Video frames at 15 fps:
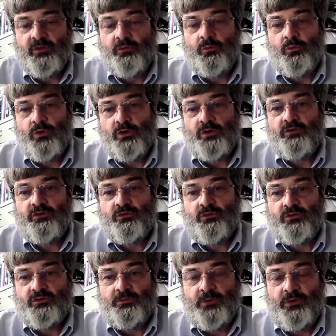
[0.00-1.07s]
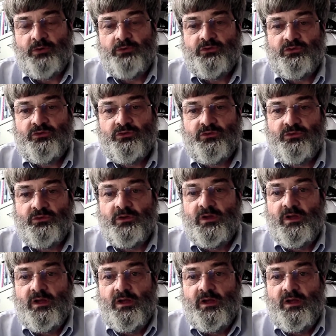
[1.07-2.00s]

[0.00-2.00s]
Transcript: that workers were exposed to